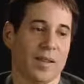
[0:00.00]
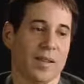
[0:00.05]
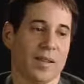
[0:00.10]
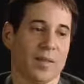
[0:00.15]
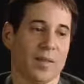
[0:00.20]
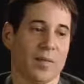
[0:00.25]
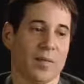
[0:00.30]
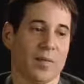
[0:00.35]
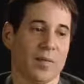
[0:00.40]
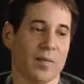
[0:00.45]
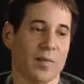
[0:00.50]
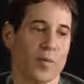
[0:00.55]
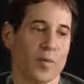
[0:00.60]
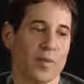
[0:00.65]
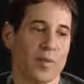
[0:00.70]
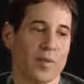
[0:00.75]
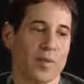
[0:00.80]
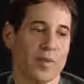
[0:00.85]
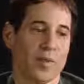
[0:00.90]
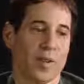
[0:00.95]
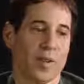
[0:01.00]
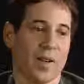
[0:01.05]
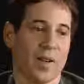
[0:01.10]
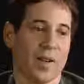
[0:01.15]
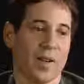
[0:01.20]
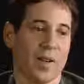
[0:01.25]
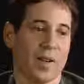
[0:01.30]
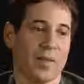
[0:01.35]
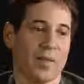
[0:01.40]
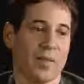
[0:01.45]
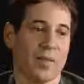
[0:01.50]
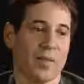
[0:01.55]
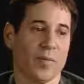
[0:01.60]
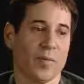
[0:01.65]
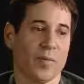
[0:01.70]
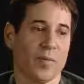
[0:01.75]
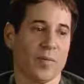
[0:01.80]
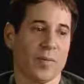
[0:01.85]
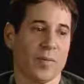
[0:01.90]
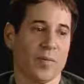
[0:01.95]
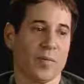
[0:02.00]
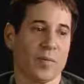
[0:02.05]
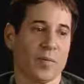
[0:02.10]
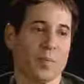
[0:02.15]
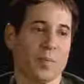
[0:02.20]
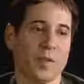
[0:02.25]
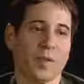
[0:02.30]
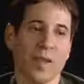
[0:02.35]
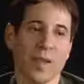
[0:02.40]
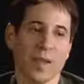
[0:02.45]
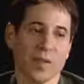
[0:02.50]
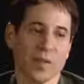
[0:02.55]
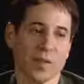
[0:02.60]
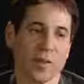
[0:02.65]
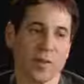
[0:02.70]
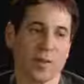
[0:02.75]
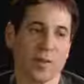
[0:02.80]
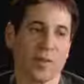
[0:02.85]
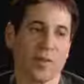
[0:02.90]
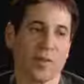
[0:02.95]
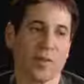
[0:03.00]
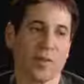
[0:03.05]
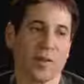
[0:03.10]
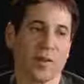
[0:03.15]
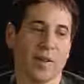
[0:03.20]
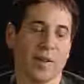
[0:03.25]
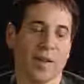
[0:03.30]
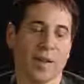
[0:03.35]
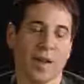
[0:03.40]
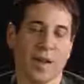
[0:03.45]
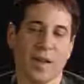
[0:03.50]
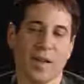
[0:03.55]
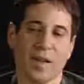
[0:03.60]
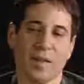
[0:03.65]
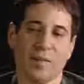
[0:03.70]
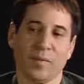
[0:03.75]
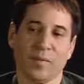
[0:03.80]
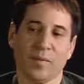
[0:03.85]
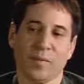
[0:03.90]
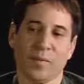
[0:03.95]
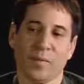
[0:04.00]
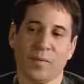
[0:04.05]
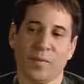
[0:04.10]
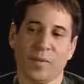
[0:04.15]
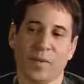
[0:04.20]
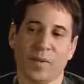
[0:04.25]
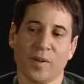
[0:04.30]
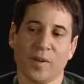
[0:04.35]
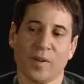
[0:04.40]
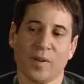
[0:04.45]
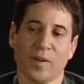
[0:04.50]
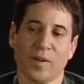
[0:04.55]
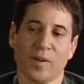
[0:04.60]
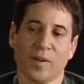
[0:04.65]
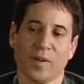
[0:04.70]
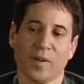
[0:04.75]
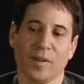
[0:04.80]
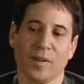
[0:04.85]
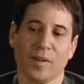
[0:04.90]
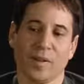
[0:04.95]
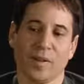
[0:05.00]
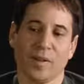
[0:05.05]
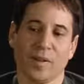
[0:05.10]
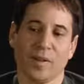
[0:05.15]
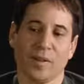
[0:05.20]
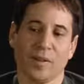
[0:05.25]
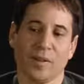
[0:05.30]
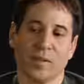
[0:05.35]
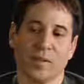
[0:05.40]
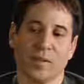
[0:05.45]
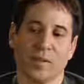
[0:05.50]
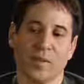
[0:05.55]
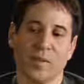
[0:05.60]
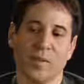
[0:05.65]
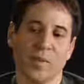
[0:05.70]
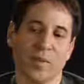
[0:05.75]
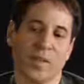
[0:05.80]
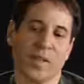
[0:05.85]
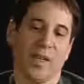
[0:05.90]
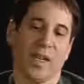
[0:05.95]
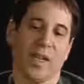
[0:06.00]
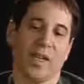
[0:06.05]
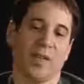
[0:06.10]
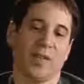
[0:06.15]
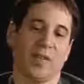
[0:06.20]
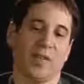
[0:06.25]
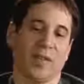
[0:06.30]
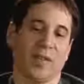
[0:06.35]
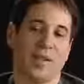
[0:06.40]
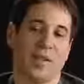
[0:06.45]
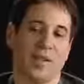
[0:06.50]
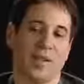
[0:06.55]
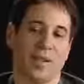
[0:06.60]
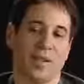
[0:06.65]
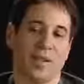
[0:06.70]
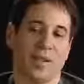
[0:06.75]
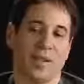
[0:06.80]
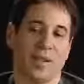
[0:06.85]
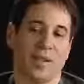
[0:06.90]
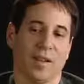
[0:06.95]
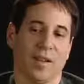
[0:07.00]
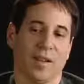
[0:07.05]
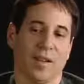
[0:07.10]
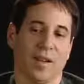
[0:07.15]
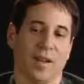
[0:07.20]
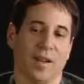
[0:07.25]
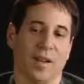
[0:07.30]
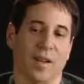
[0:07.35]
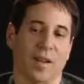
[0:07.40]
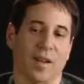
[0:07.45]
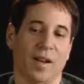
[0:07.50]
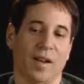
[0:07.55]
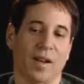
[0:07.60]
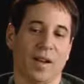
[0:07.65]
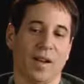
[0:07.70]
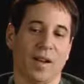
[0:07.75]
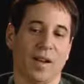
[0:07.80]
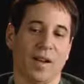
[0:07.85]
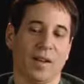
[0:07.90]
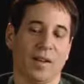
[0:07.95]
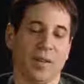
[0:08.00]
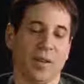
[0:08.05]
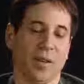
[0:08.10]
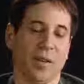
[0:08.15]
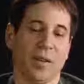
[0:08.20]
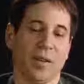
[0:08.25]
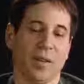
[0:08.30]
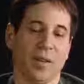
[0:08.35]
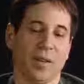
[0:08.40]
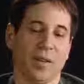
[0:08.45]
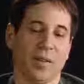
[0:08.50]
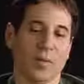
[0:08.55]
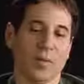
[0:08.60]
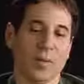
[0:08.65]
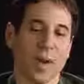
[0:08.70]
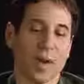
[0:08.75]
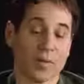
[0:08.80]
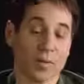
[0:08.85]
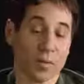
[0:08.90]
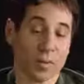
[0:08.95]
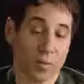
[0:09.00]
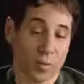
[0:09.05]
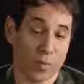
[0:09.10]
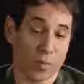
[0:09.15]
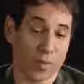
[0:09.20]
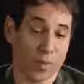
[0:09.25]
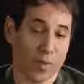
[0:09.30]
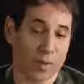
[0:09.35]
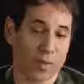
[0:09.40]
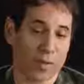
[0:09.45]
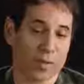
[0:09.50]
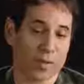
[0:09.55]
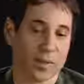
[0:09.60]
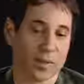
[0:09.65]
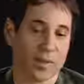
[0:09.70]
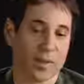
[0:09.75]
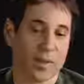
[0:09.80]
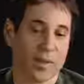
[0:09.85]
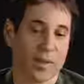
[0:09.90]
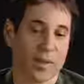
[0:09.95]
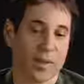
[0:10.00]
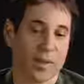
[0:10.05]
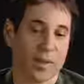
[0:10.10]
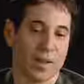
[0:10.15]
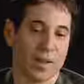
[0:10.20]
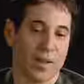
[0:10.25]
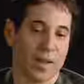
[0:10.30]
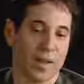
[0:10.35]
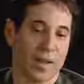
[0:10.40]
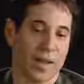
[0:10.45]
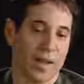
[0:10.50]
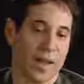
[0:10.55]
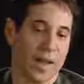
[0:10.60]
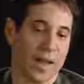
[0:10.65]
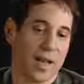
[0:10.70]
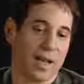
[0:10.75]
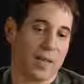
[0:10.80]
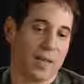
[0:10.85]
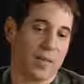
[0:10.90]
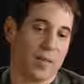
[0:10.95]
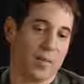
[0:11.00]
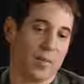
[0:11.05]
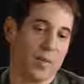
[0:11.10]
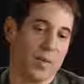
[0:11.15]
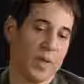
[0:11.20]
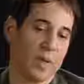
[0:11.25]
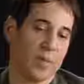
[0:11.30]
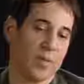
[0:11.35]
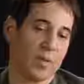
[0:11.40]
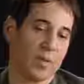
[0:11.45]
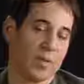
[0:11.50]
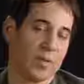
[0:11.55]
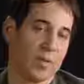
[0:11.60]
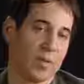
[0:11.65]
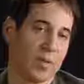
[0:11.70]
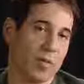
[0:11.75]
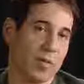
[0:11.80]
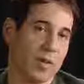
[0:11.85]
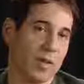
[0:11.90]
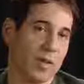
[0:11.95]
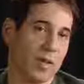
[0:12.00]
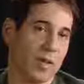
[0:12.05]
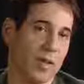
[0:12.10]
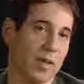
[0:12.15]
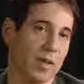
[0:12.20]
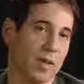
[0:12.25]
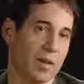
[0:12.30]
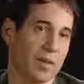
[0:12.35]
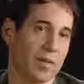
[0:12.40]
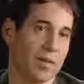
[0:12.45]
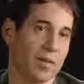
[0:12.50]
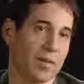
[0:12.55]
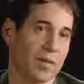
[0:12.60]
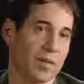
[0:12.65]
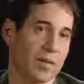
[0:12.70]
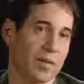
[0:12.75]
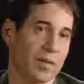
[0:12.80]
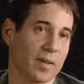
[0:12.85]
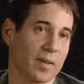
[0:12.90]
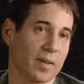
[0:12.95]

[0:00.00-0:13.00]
it's a force for pleasure and for communication and throughout the world, and that people are so in need of